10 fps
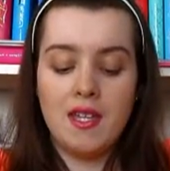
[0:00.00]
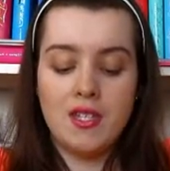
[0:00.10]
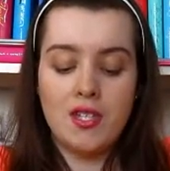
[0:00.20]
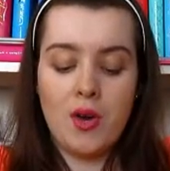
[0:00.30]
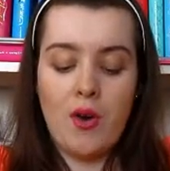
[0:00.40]

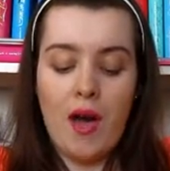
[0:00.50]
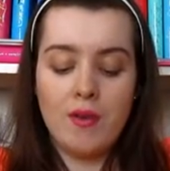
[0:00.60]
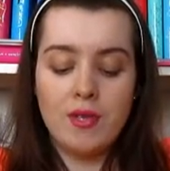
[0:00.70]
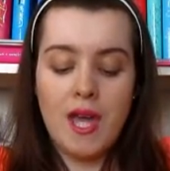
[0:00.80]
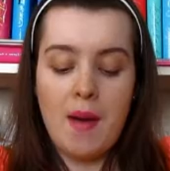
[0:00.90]
So I
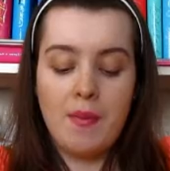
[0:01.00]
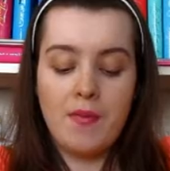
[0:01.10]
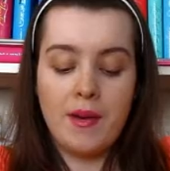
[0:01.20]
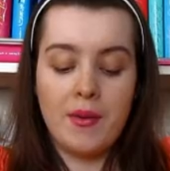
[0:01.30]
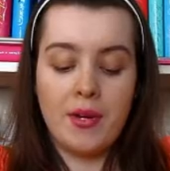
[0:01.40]
was really happy
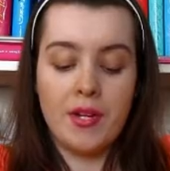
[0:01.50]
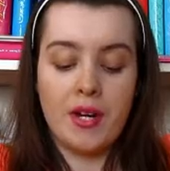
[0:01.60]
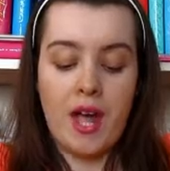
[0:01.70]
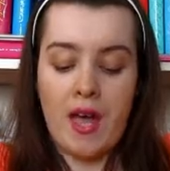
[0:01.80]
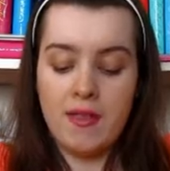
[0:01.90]
with my
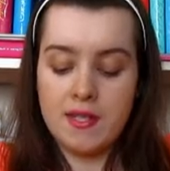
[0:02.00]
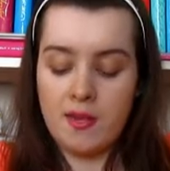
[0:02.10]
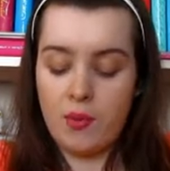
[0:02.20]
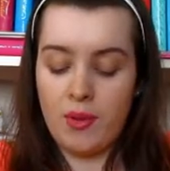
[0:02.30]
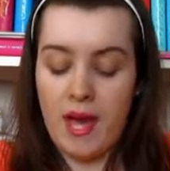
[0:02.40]
order, and this
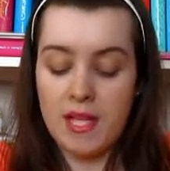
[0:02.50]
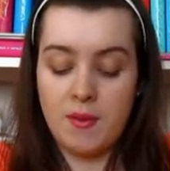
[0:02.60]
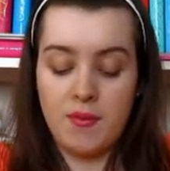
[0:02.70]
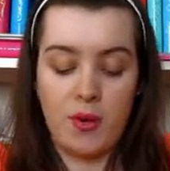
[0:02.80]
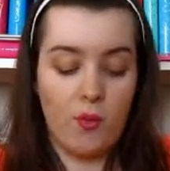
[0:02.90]
stuff will last me for